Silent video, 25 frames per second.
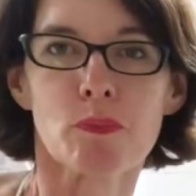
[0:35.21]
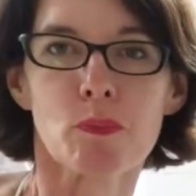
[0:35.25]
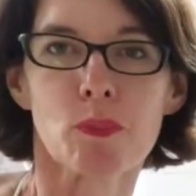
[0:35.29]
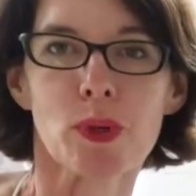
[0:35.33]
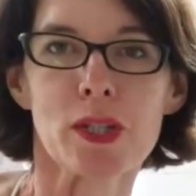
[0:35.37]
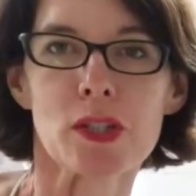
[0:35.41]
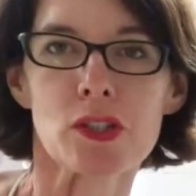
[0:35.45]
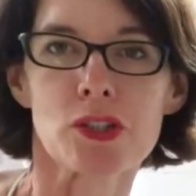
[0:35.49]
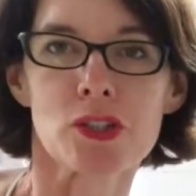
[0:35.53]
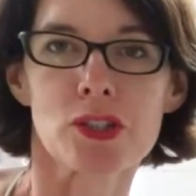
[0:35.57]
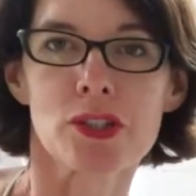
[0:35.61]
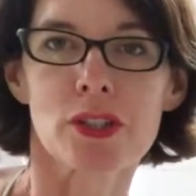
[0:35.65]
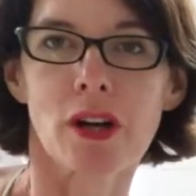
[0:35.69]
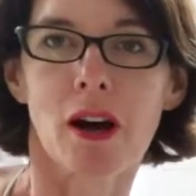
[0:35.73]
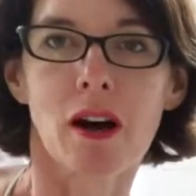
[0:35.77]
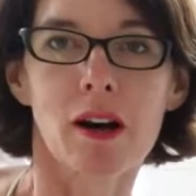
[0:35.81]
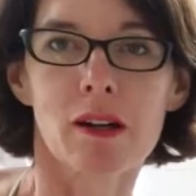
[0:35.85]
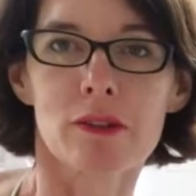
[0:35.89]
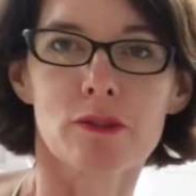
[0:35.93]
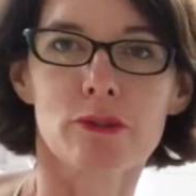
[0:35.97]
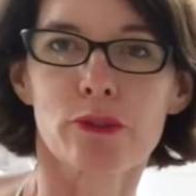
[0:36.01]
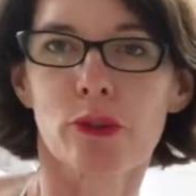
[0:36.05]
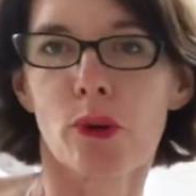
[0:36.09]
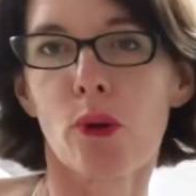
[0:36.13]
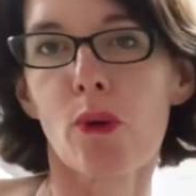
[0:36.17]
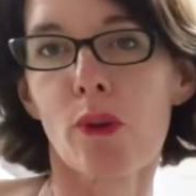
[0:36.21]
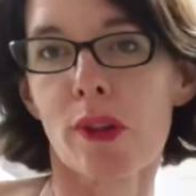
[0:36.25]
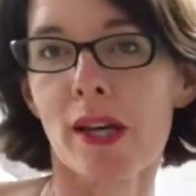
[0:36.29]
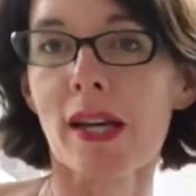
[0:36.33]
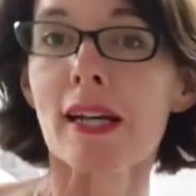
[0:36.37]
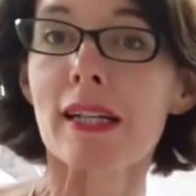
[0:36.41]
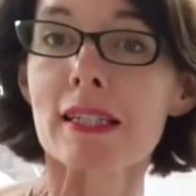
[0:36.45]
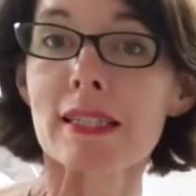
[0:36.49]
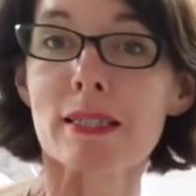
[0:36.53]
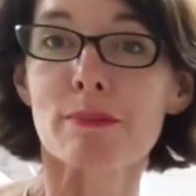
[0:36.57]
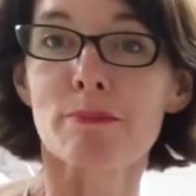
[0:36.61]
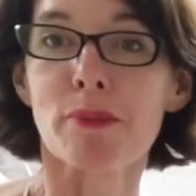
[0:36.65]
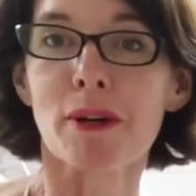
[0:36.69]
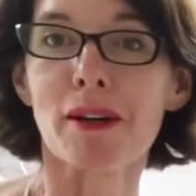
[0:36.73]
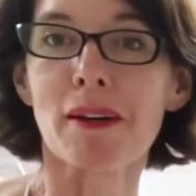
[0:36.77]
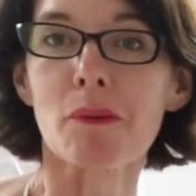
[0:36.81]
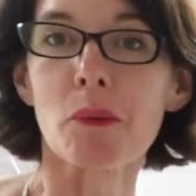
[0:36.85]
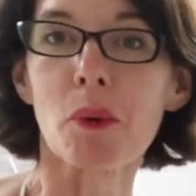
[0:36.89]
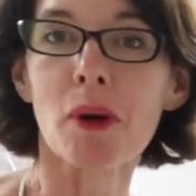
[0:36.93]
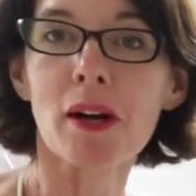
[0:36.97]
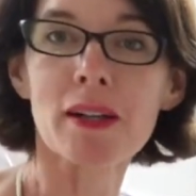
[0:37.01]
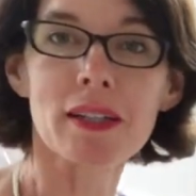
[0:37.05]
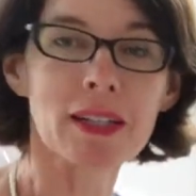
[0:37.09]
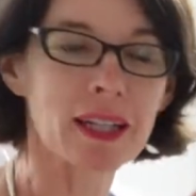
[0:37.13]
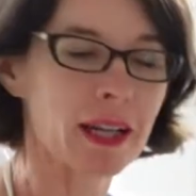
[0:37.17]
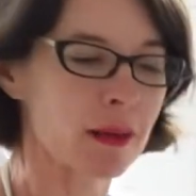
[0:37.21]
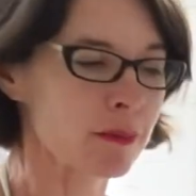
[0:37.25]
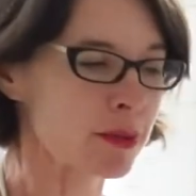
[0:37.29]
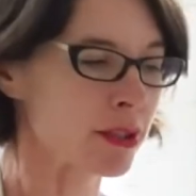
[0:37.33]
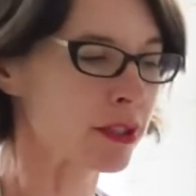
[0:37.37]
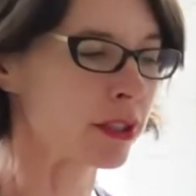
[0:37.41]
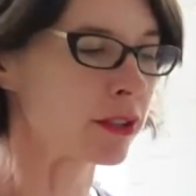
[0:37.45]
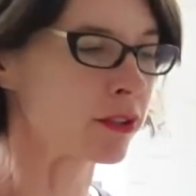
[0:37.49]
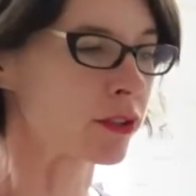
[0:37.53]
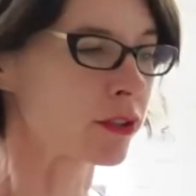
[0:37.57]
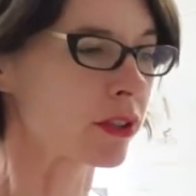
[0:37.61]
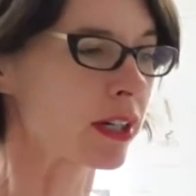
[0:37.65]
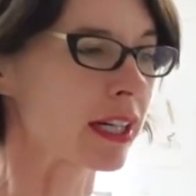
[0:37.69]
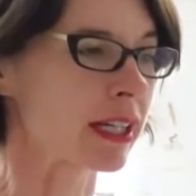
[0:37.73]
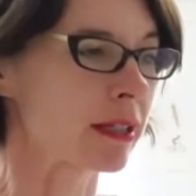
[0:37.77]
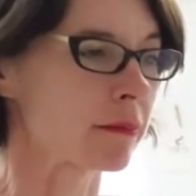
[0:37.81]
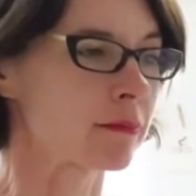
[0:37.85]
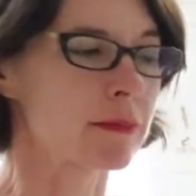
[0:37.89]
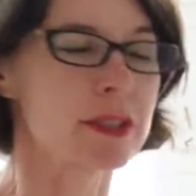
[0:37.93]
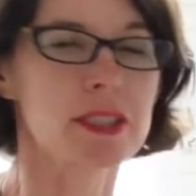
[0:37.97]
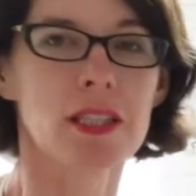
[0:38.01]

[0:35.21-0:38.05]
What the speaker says: which aren't for this but work an absolute dream.